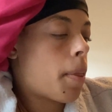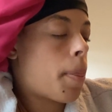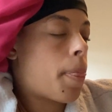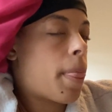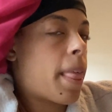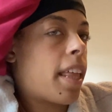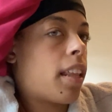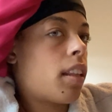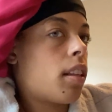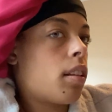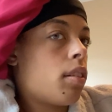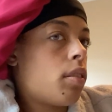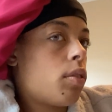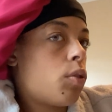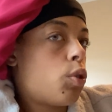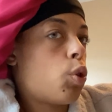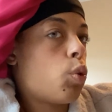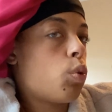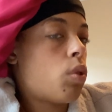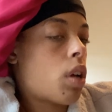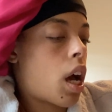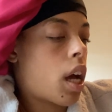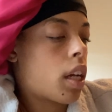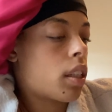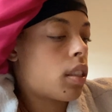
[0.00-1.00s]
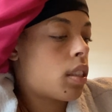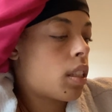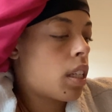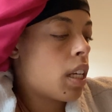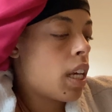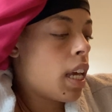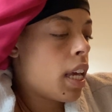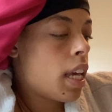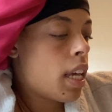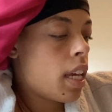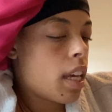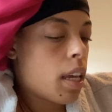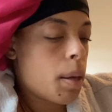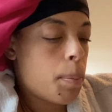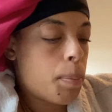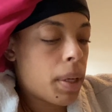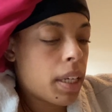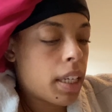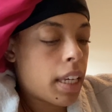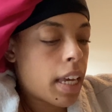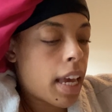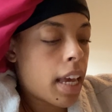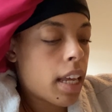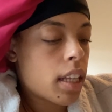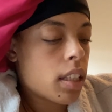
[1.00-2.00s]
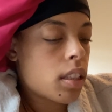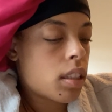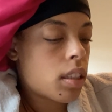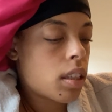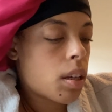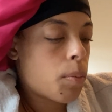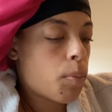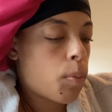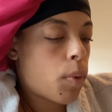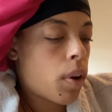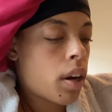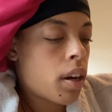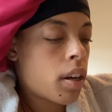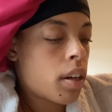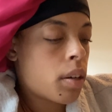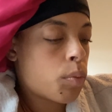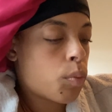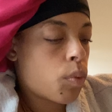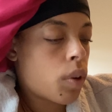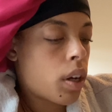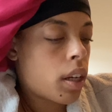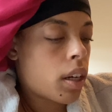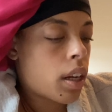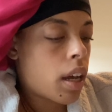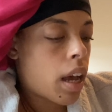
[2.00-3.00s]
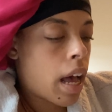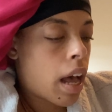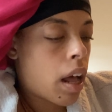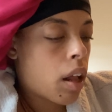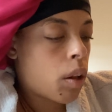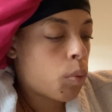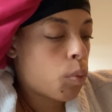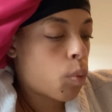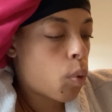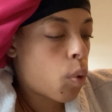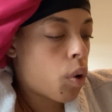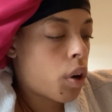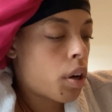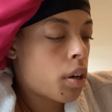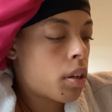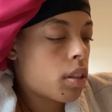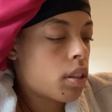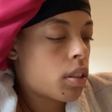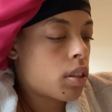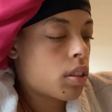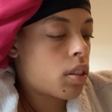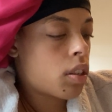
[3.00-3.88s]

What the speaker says: And then two dots. It began somewhere in what al-Ward